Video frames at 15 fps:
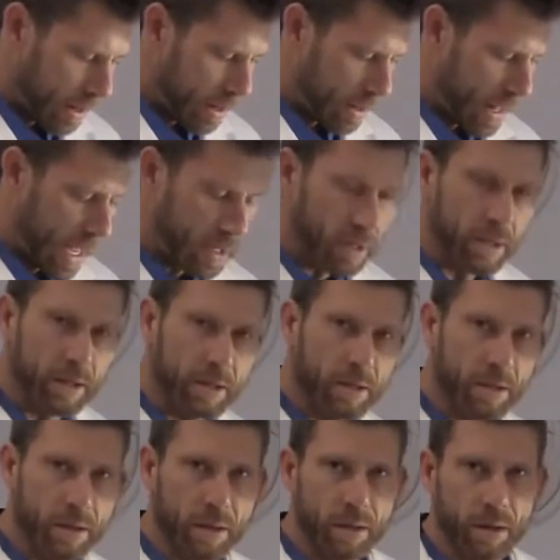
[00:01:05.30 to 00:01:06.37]
That
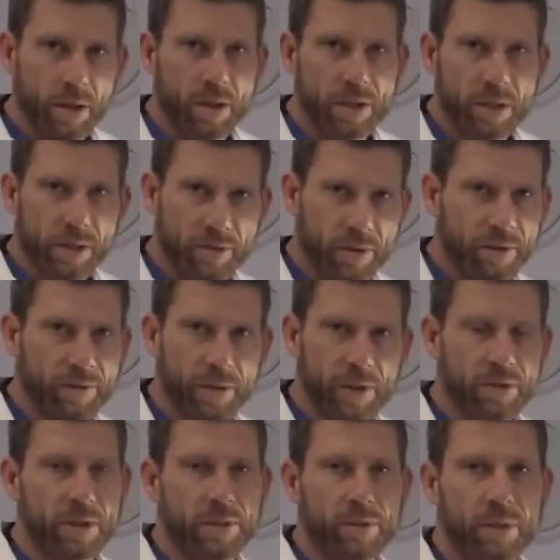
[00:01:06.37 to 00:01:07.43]
looks different,
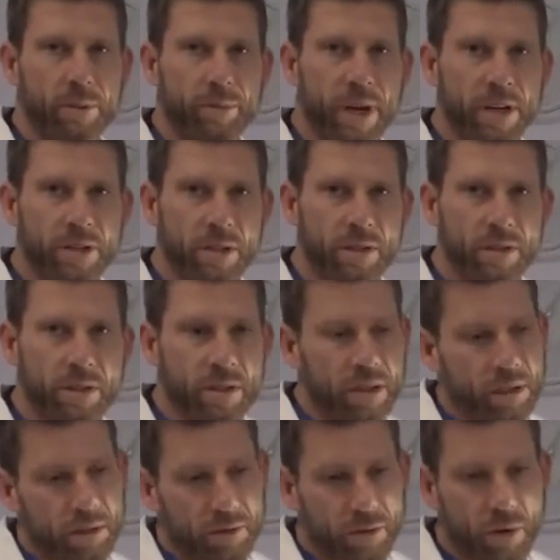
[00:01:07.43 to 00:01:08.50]
feels different to patients,
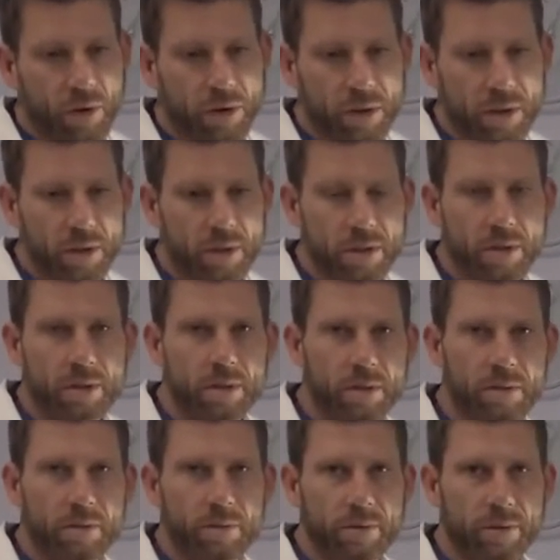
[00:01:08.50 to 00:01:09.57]
and of course is
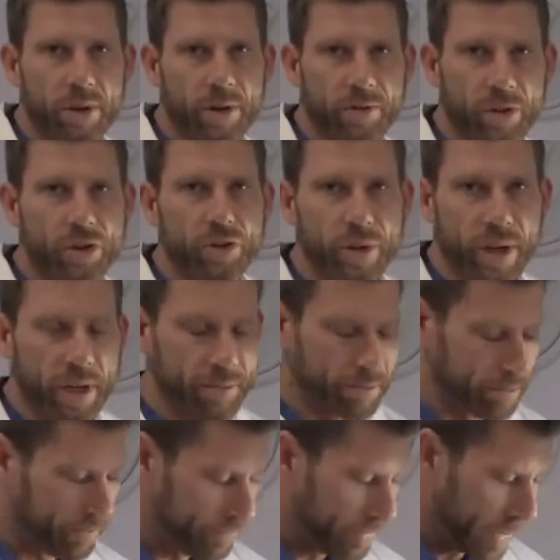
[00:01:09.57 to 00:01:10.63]
very frustrating.
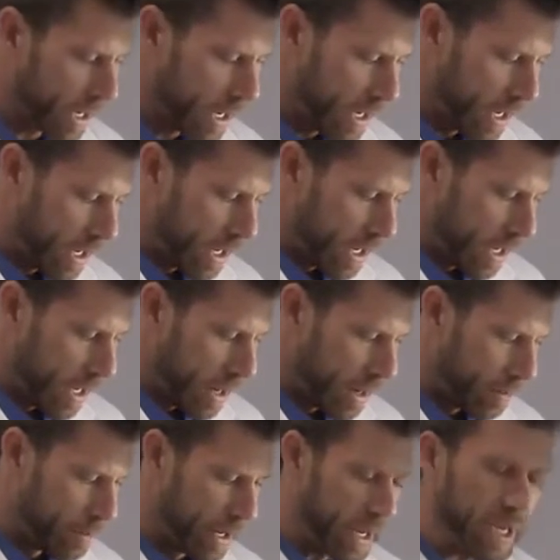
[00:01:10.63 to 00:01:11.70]

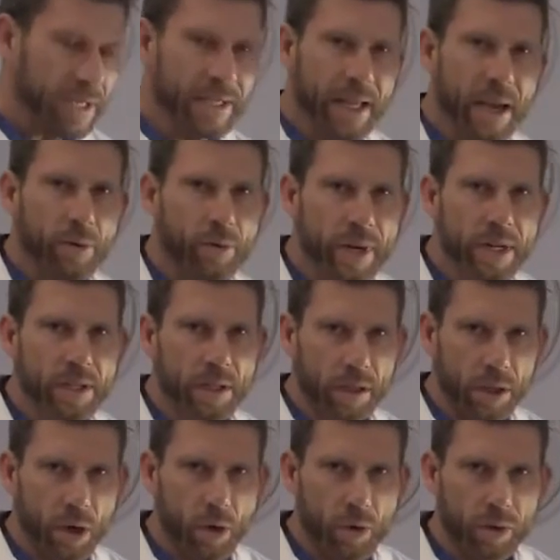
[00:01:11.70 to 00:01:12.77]
Because of that reason
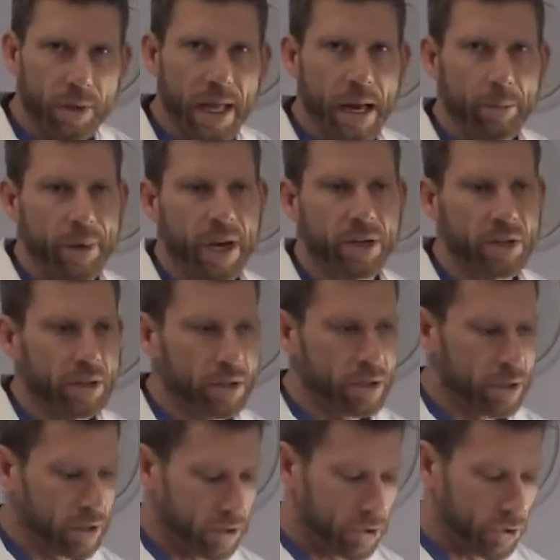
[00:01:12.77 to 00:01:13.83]
alone, a lot of
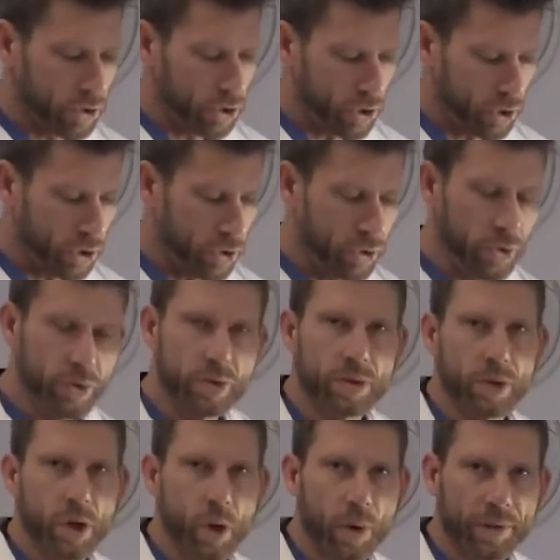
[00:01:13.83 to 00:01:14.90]
patients choose
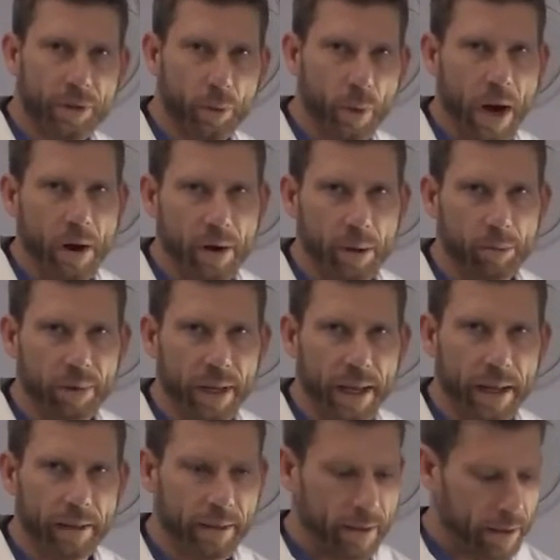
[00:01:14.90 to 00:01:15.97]
to go with the round
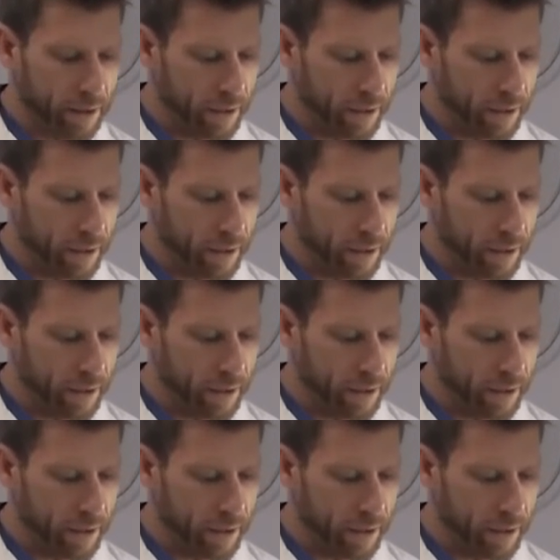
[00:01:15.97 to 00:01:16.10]
implant